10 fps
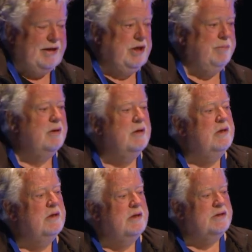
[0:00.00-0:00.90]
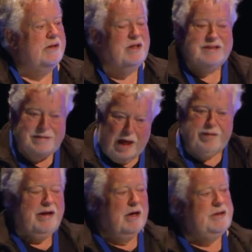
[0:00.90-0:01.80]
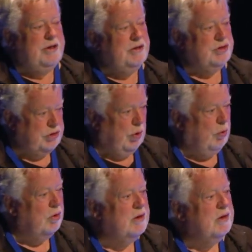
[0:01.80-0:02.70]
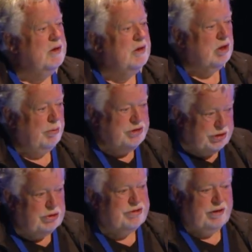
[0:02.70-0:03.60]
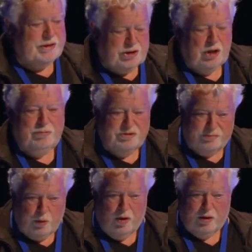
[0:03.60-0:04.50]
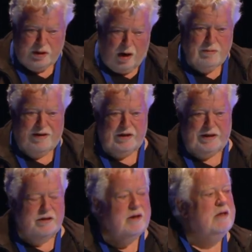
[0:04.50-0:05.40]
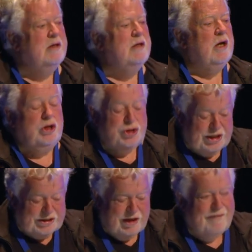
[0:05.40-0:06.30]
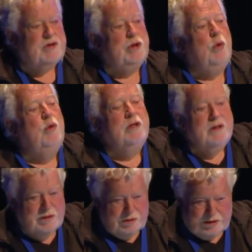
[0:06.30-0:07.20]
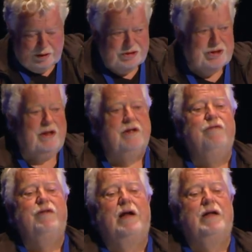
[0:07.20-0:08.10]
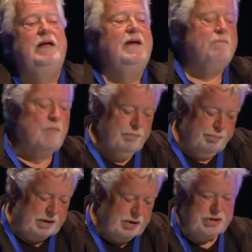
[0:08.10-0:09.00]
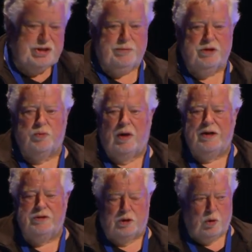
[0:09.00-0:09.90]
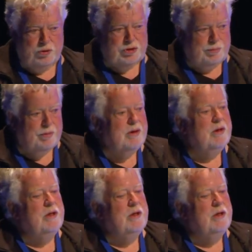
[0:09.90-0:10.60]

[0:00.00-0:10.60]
at him, saying, there's nothing I did in school that was useful in terms of the world I'm living in, and she's left school to go to Silicon Valley because she was well into quantum